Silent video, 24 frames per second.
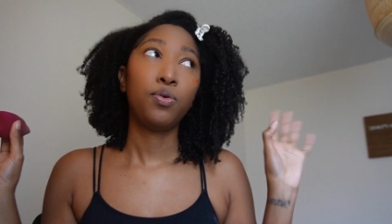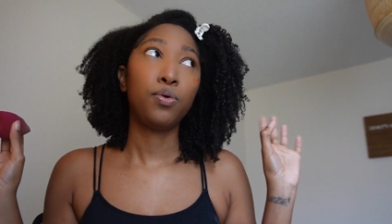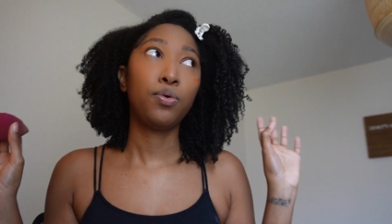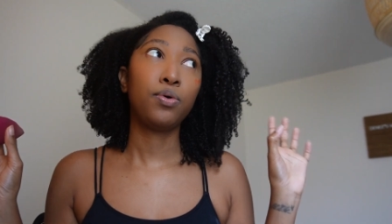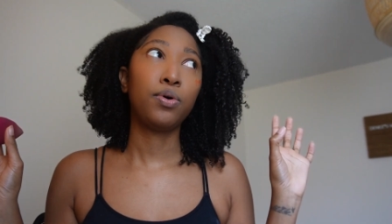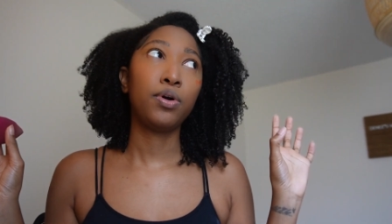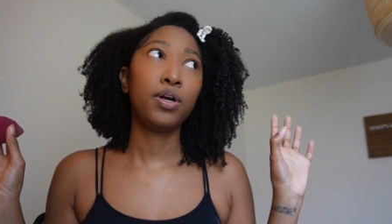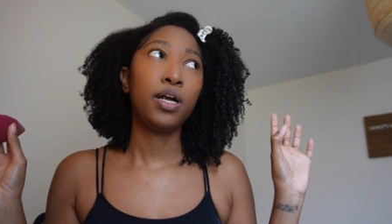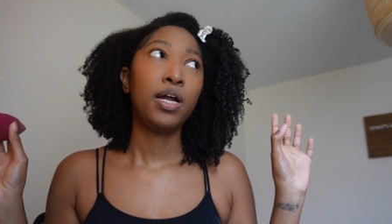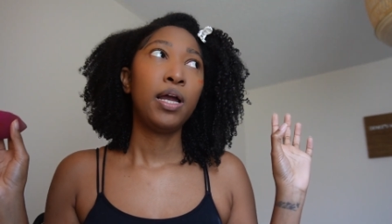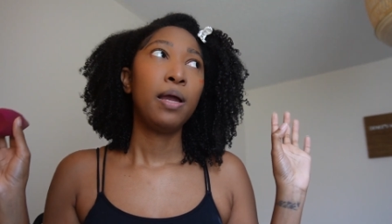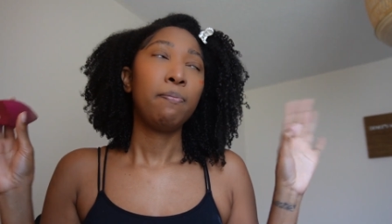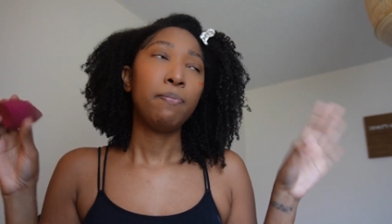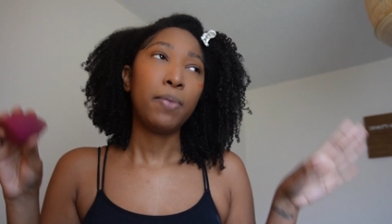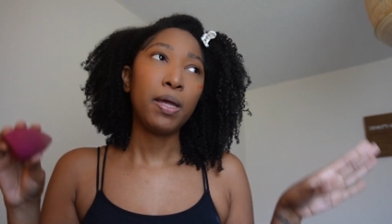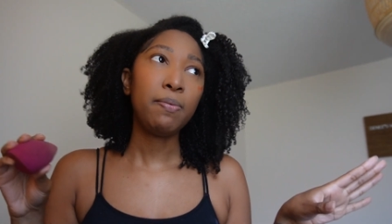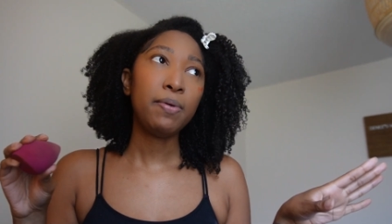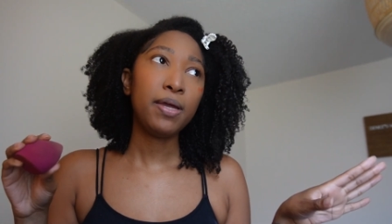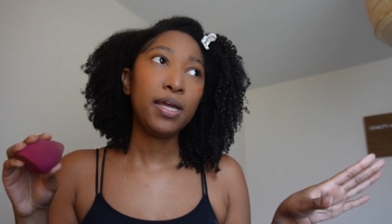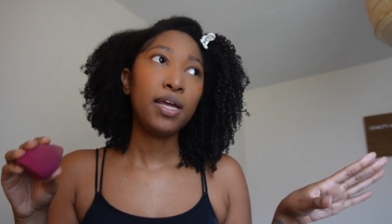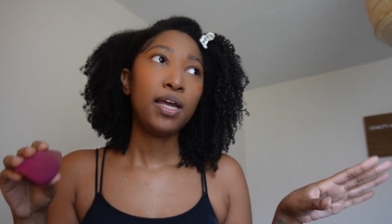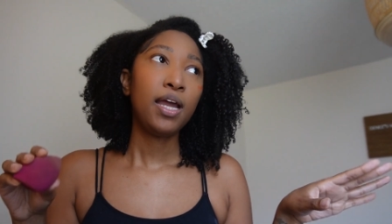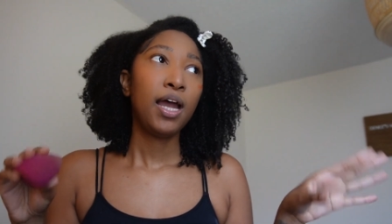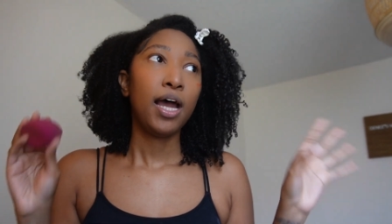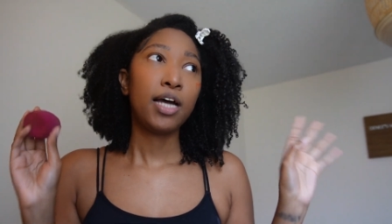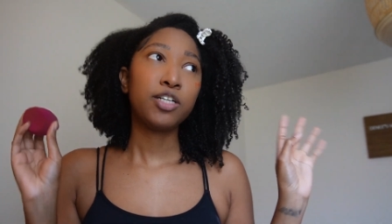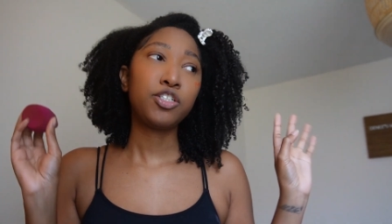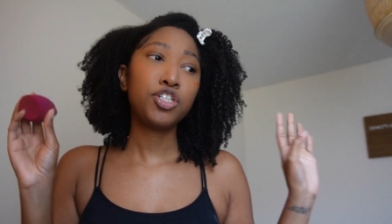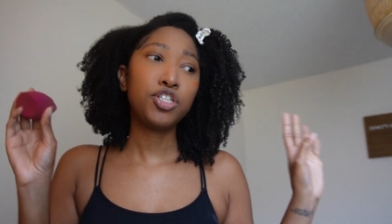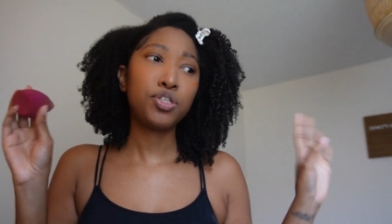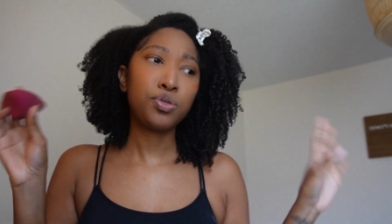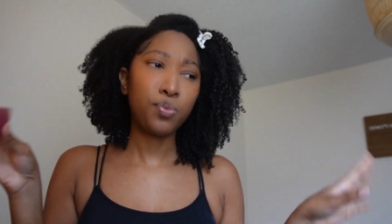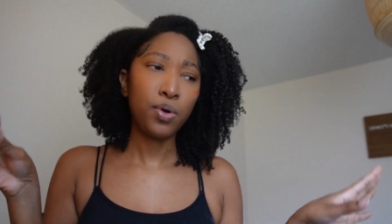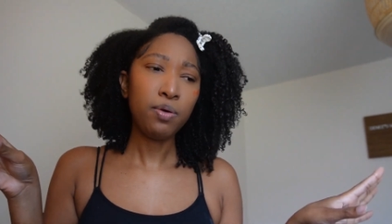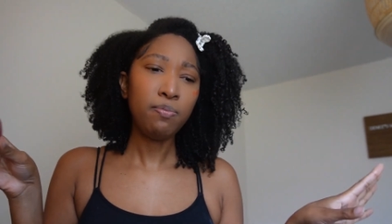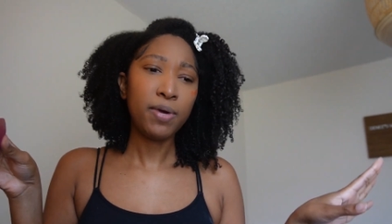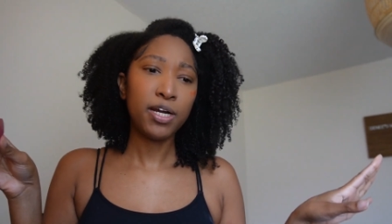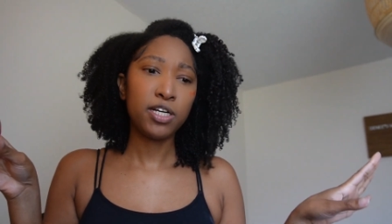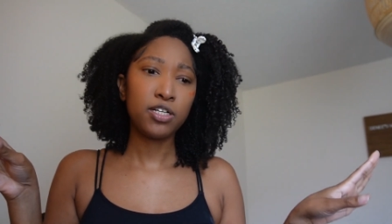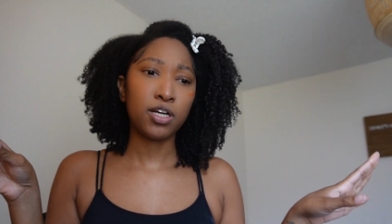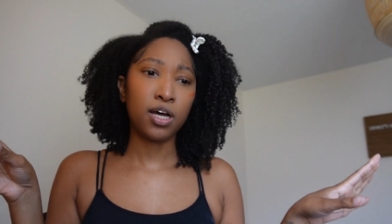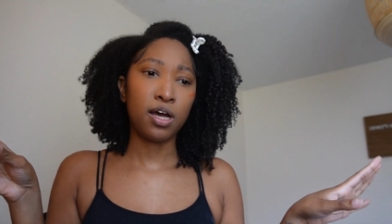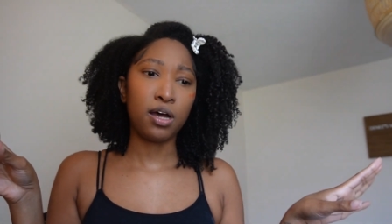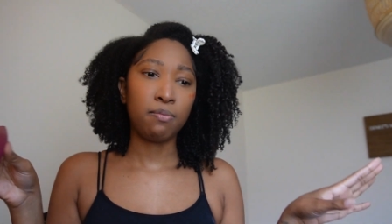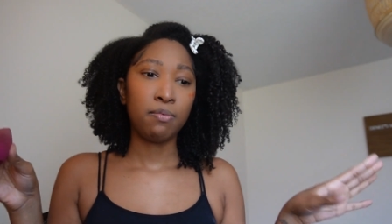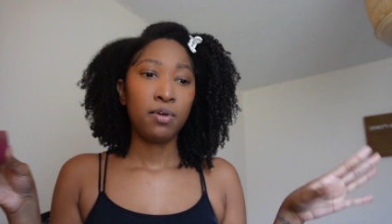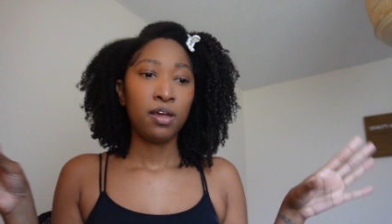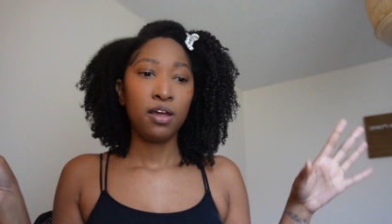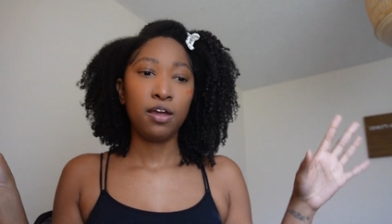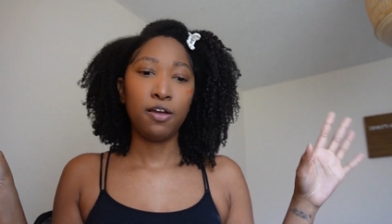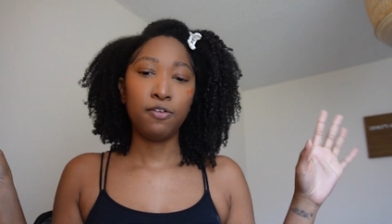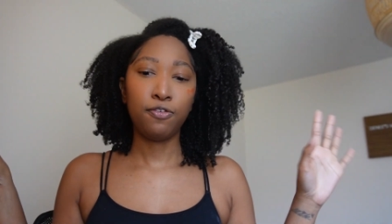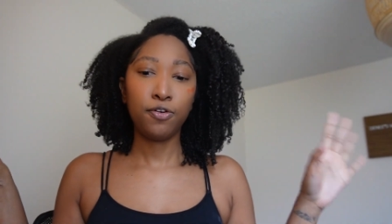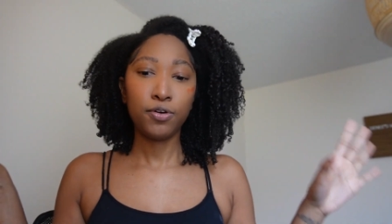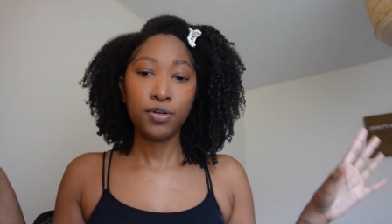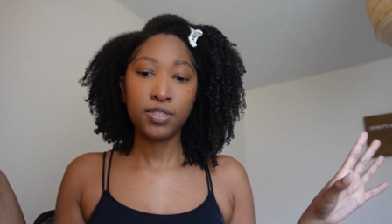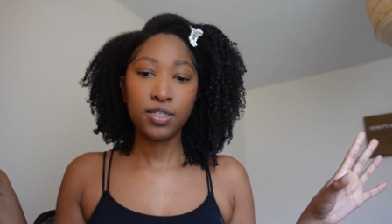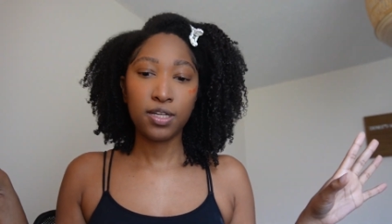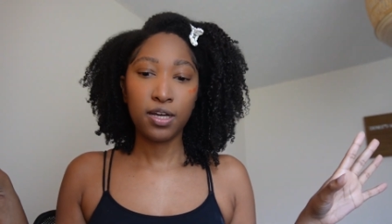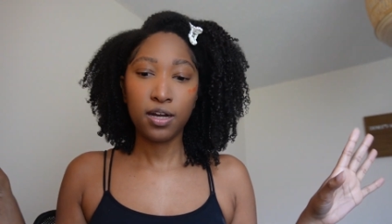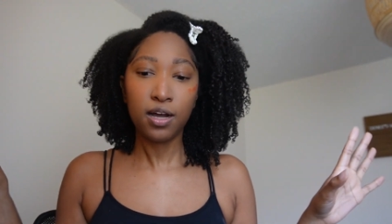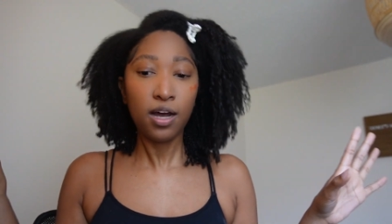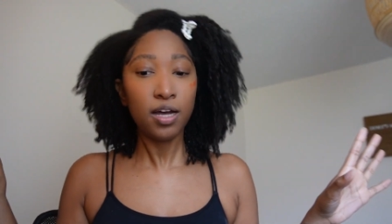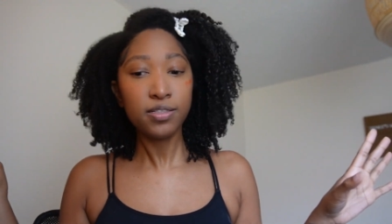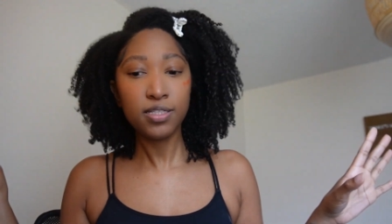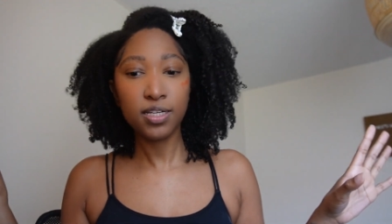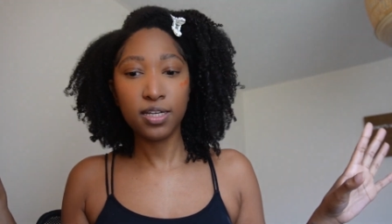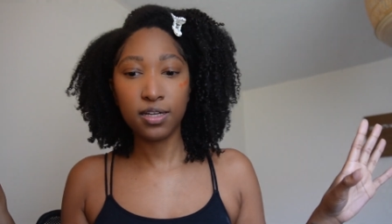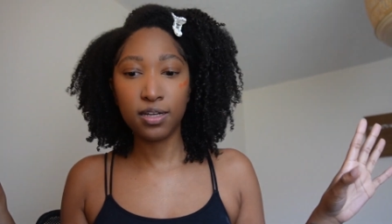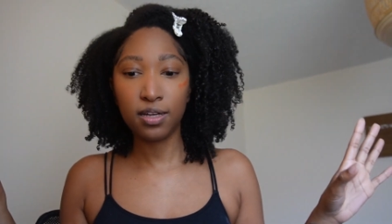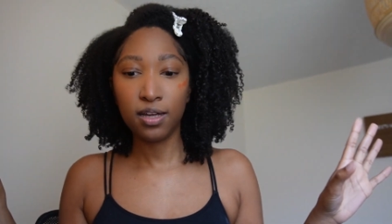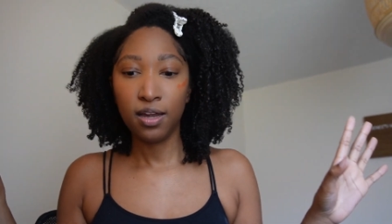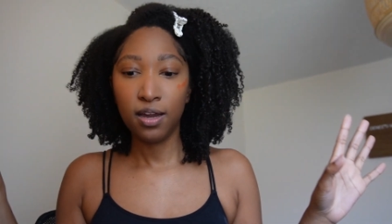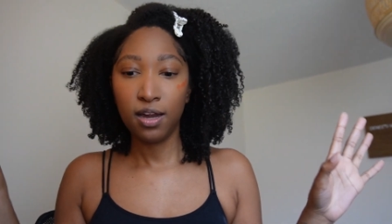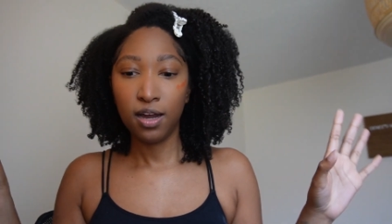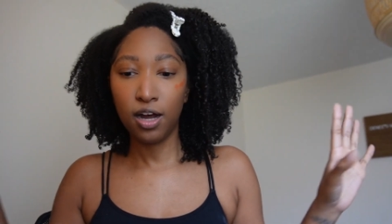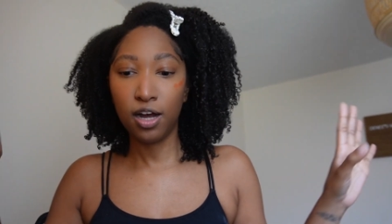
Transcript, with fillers: or maybe I should just quit my job and focus on content